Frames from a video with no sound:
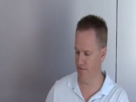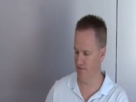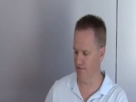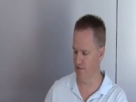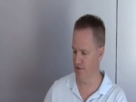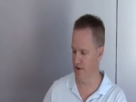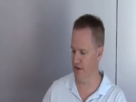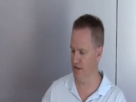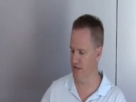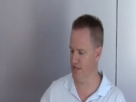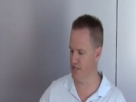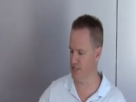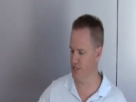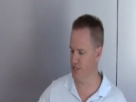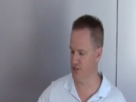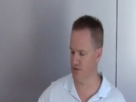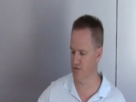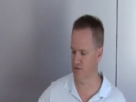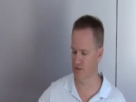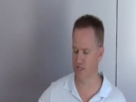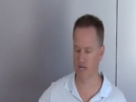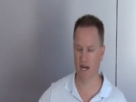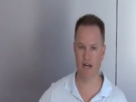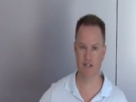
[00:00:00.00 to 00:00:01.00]
for an
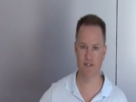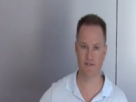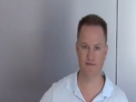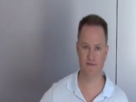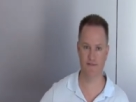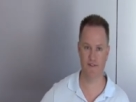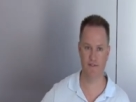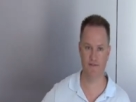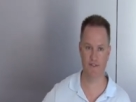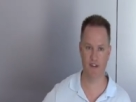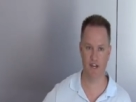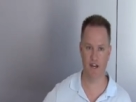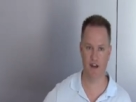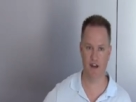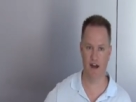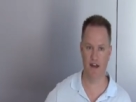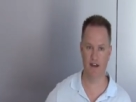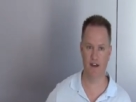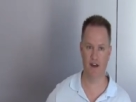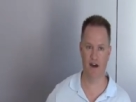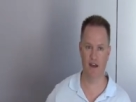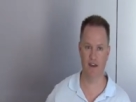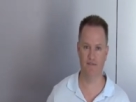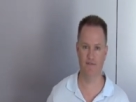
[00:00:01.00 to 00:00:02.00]
additional charge of
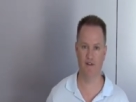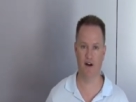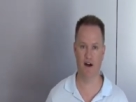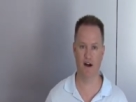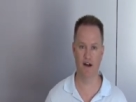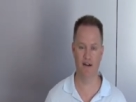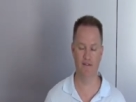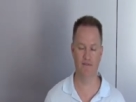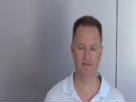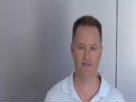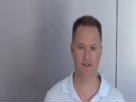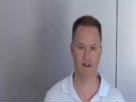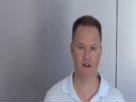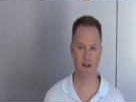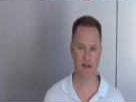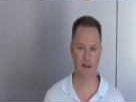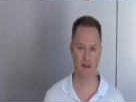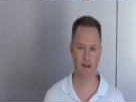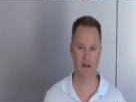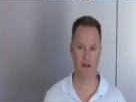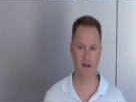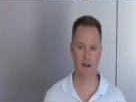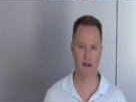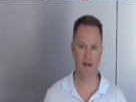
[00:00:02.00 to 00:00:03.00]
$59.95.
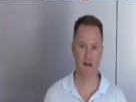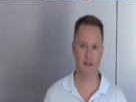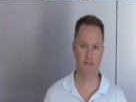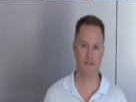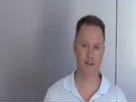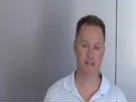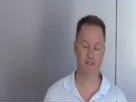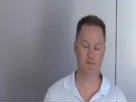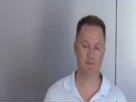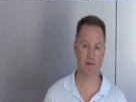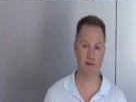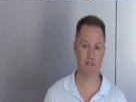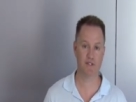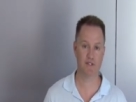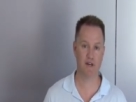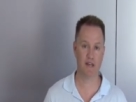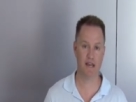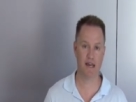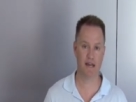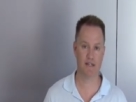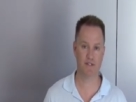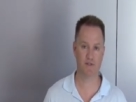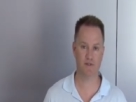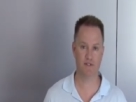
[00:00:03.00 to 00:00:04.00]
The espresso
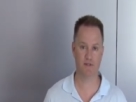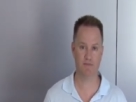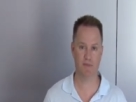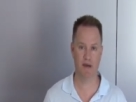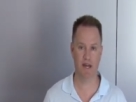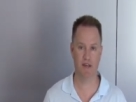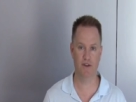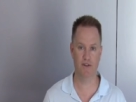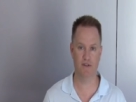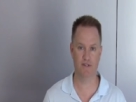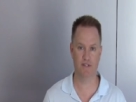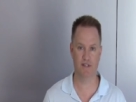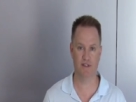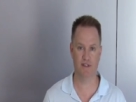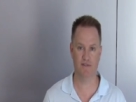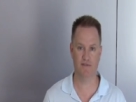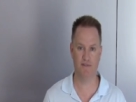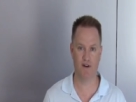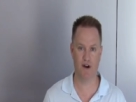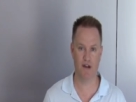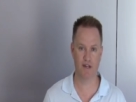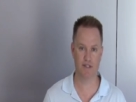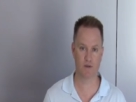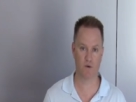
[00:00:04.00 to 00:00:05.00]
lustre is made using the
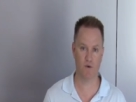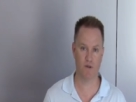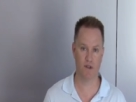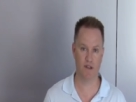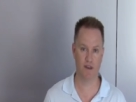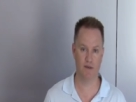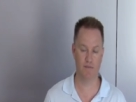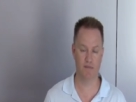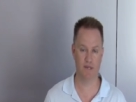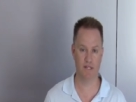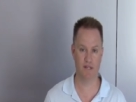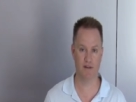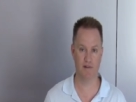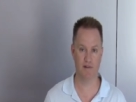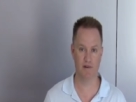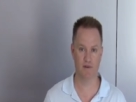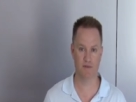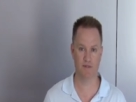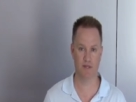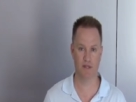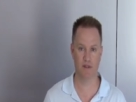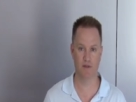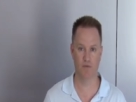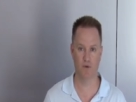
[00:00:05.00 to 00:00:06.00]
finest quality
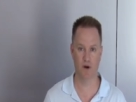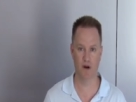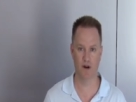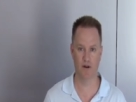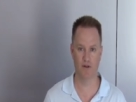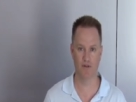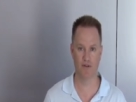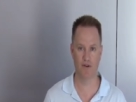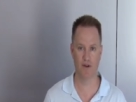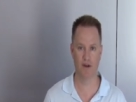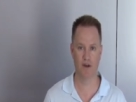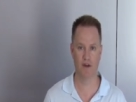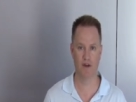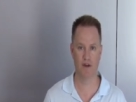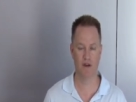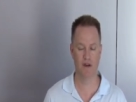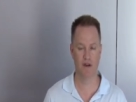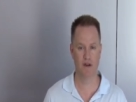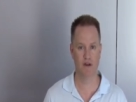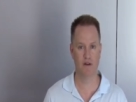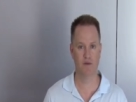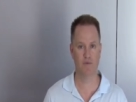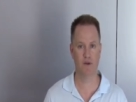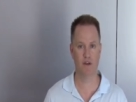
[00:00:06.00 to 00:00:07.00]
materials in the world.
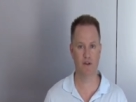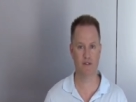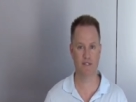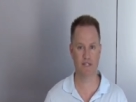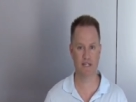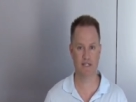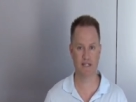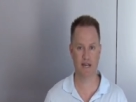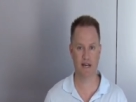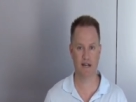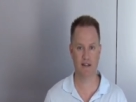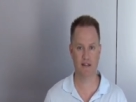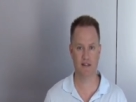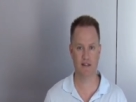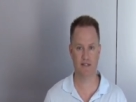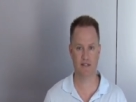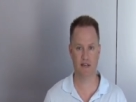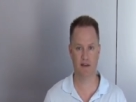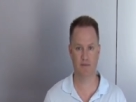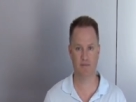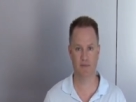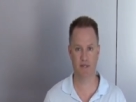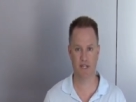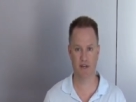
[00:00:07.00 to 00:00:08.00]
We use exactly the
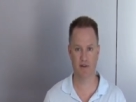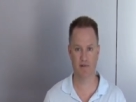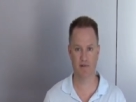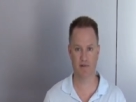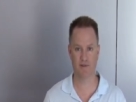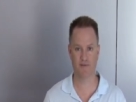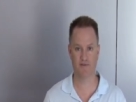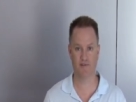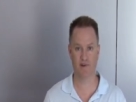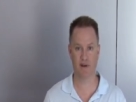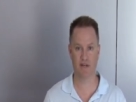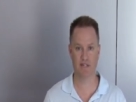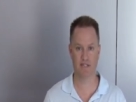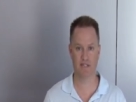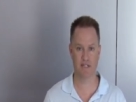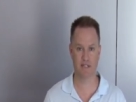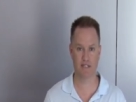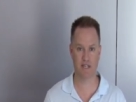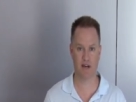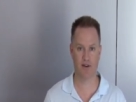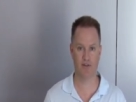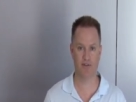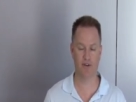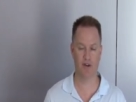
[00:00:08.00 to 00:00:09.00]
same materials for our
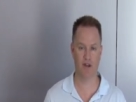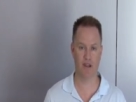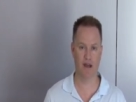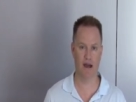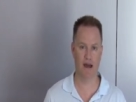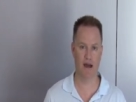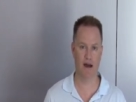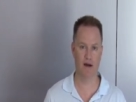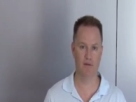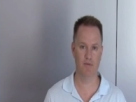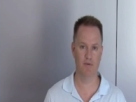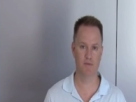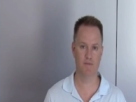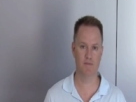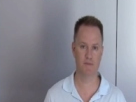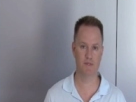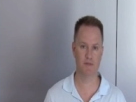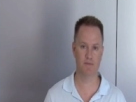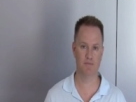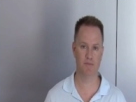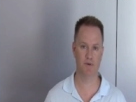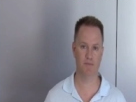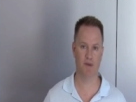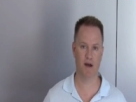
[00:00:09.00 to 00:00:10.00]
$600
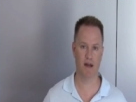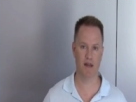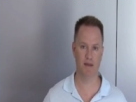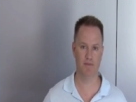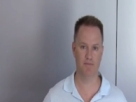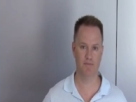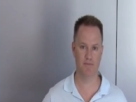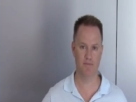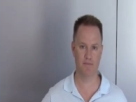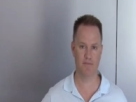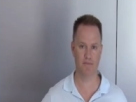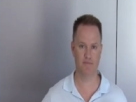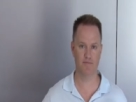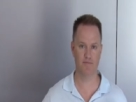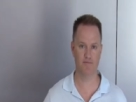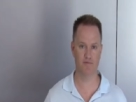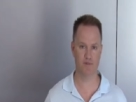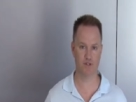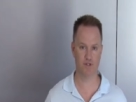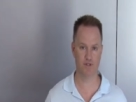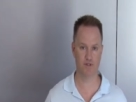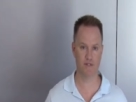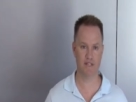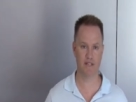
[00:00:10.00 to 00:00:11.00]
albums, but by
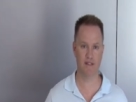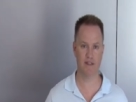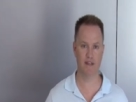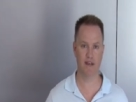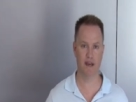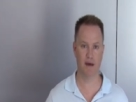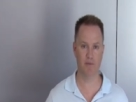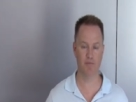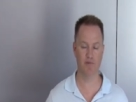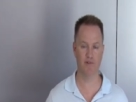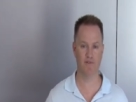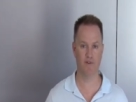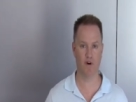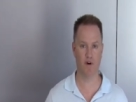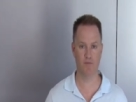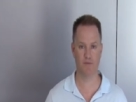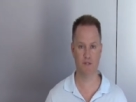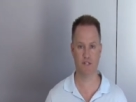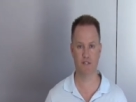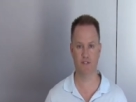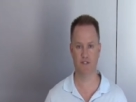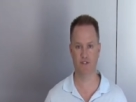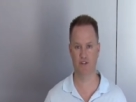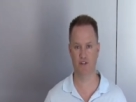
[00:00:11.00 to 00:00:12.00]
reducing the number of
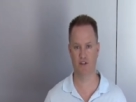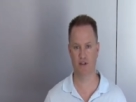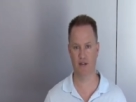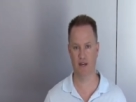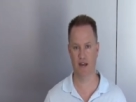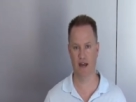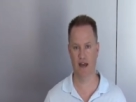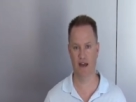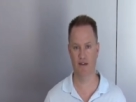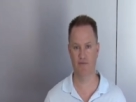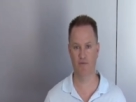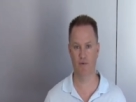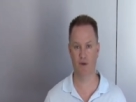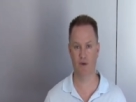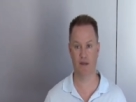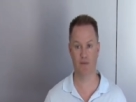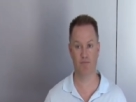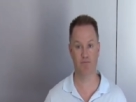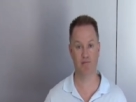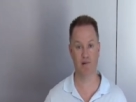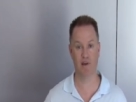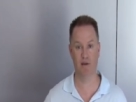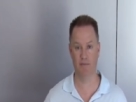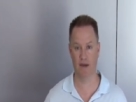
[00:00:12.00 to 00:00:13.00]
options that you can have, we
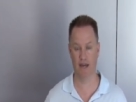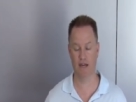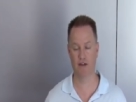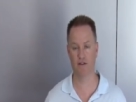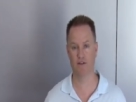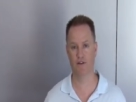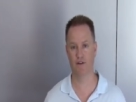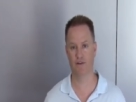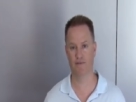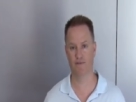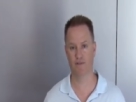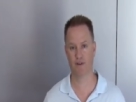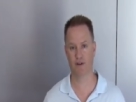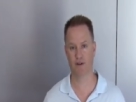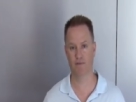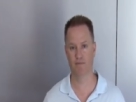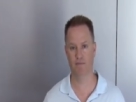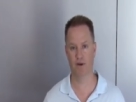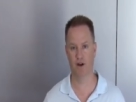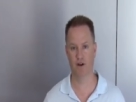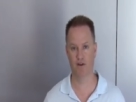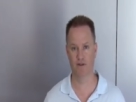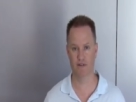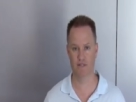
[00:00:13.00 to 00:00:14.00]
can pre-make a lot of the
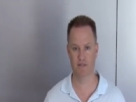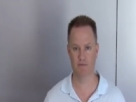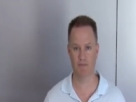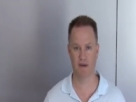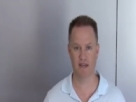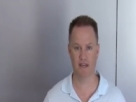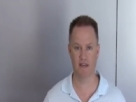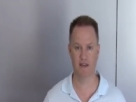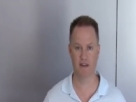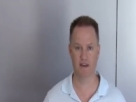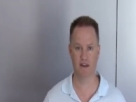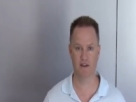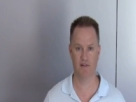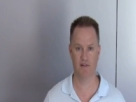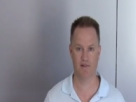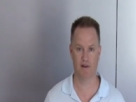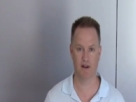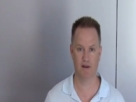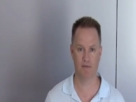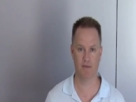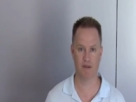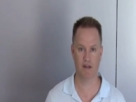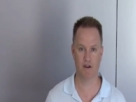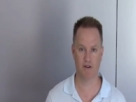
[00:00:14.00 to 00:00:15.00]
components, making it
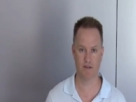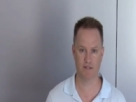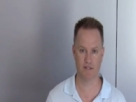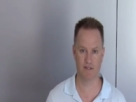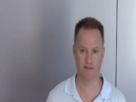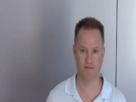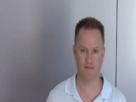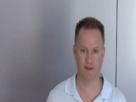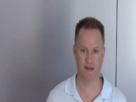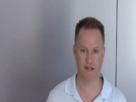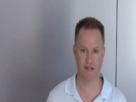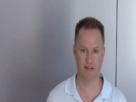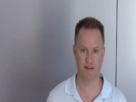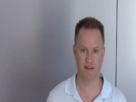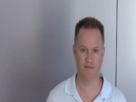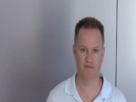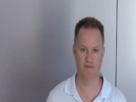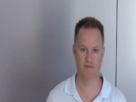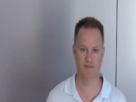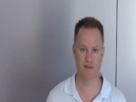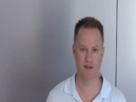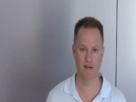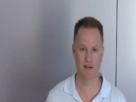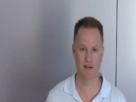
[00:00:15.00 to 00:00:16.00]
incredibly cost effective.